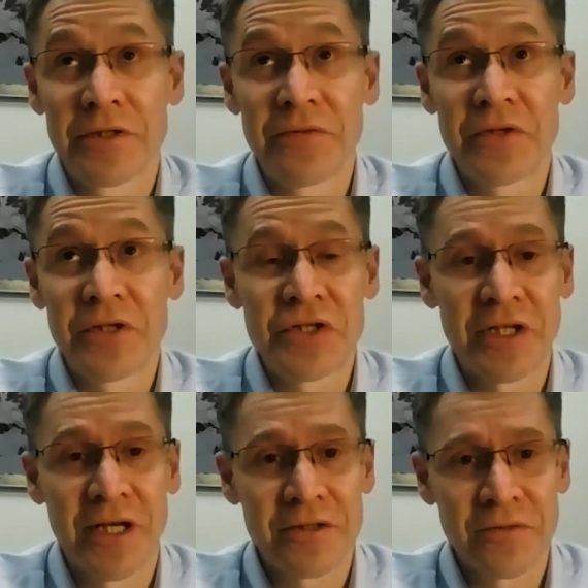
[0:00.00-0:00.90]

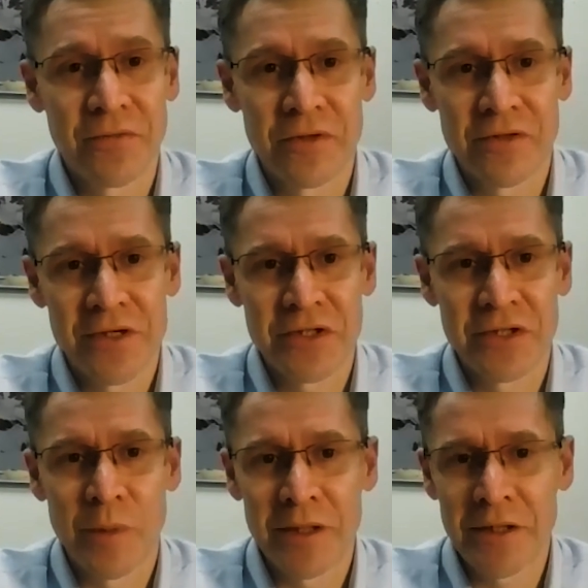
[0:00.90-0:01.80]
differentiator for the Russian
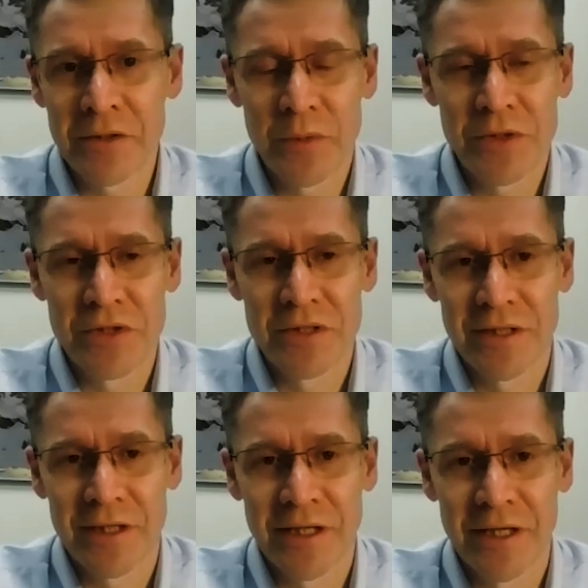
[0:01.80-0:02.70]
market, which is
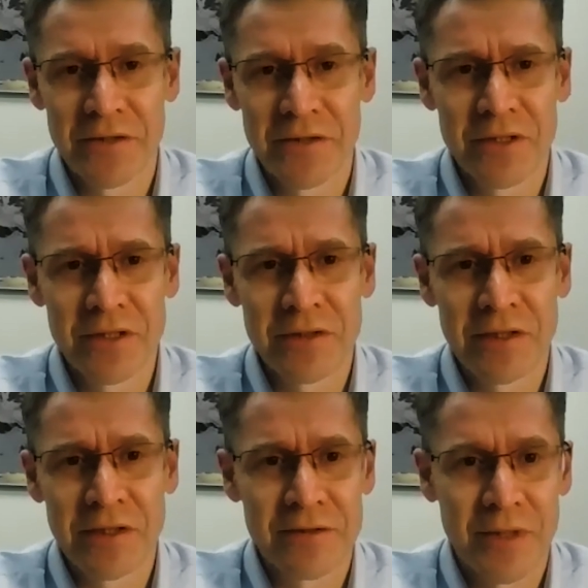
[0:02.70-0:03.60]
a high dividend
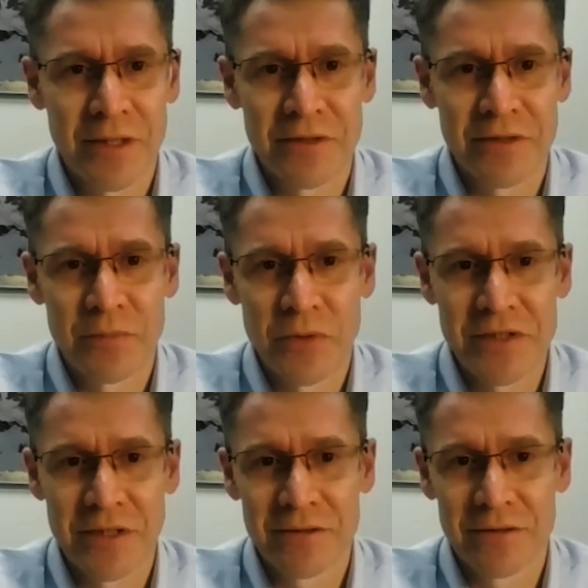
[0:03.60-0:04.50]
yield, about
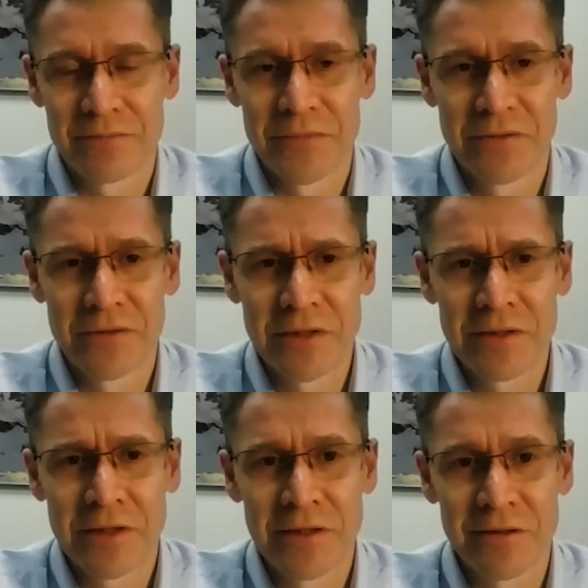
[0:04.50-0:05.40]
10%
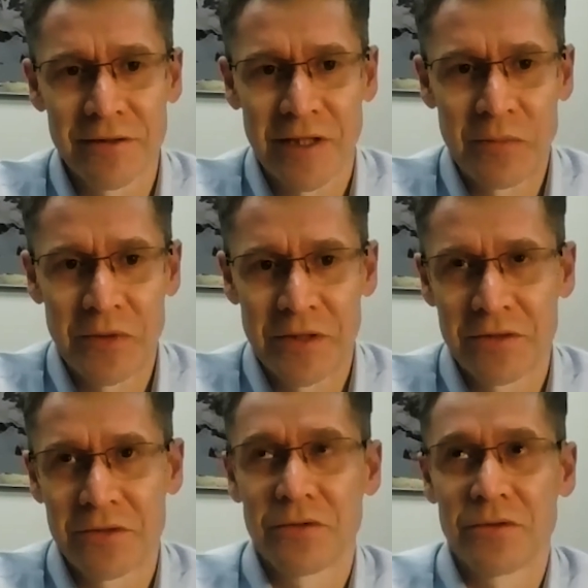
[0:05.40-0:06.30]
dividend yield,
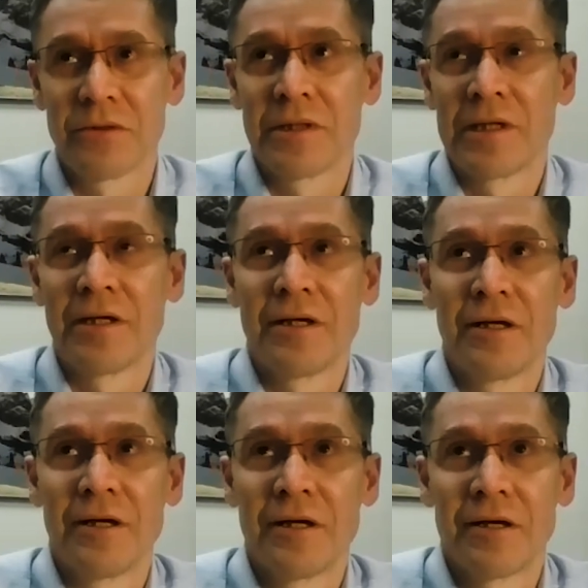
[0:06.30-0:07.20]
compared to
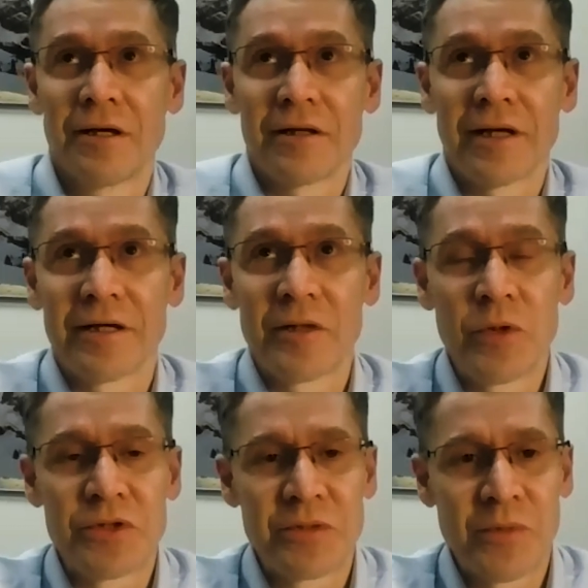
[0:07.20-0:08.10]
like
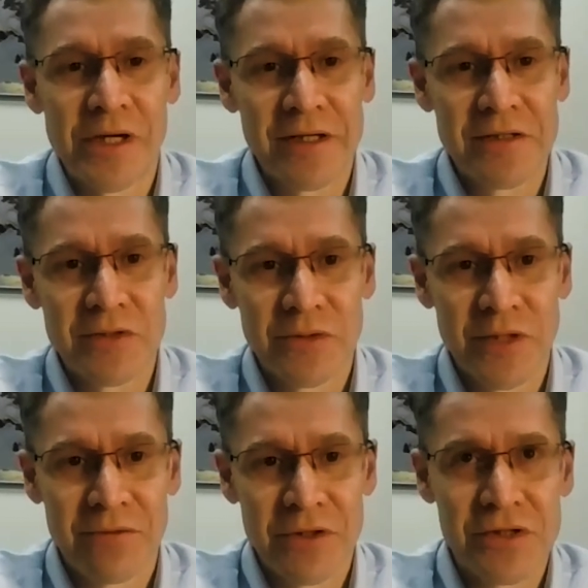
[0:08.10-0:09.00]
emerging markets on
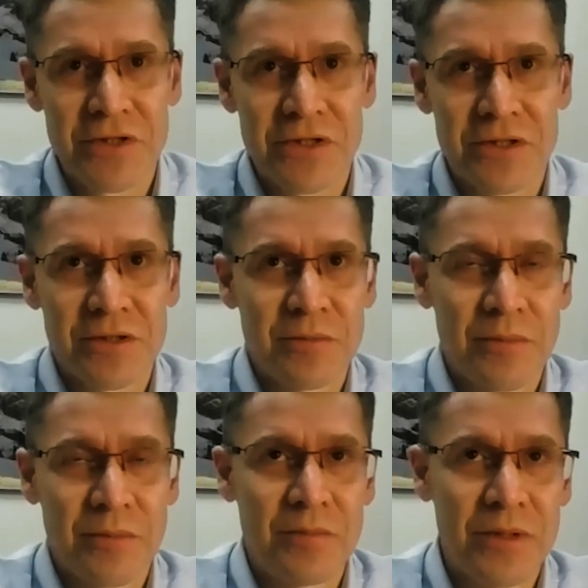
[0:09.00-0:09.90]
average,
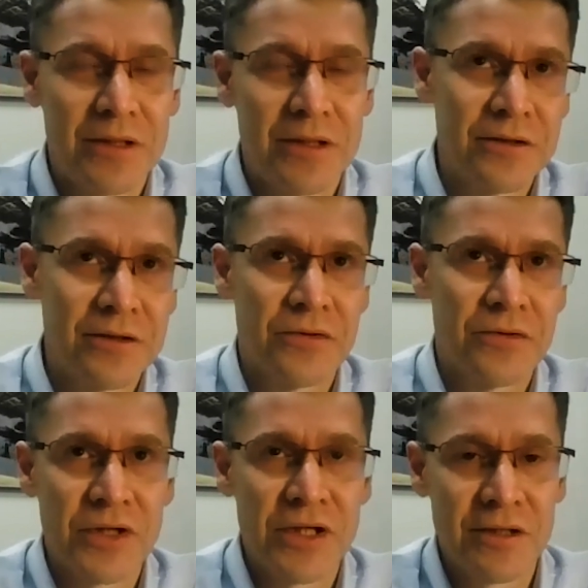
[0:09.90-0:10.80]
maybe
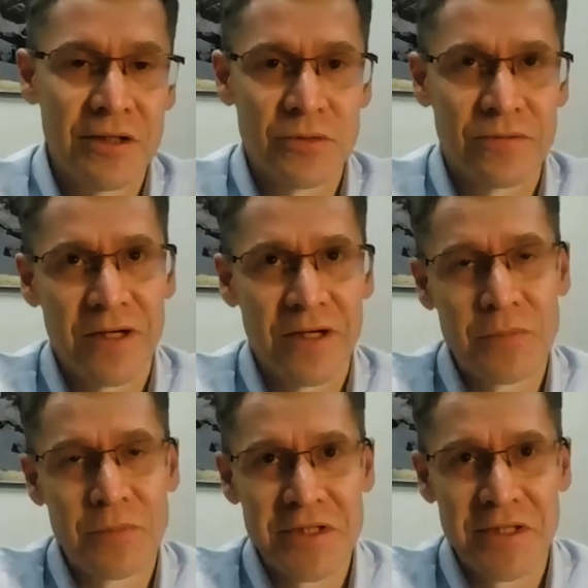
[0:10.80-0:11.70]
3 to
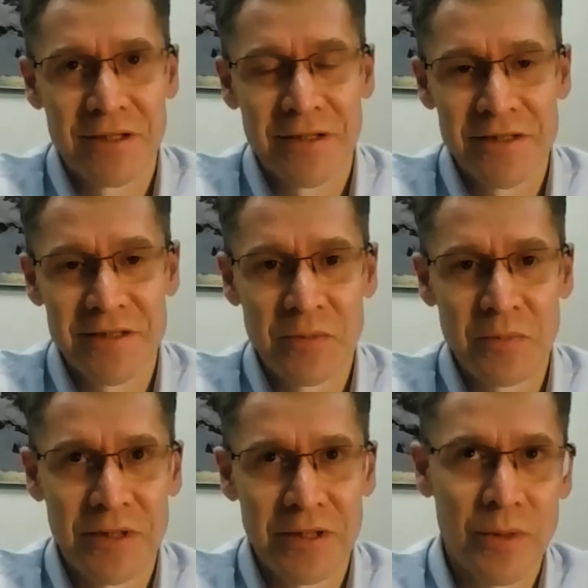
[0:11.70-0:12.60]
5%,
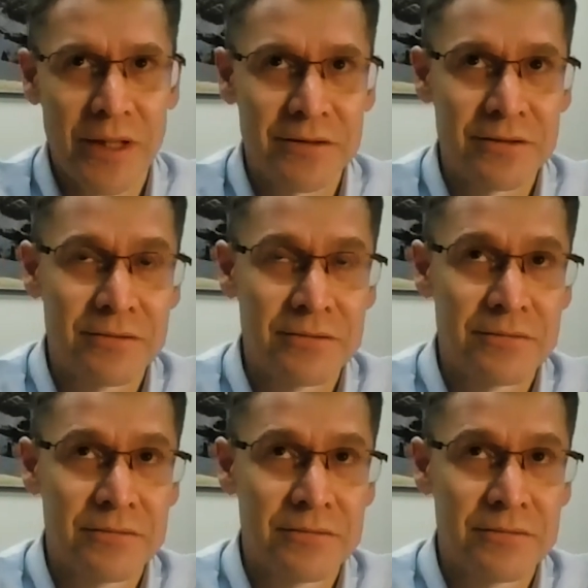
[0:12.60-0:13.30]
S&P 1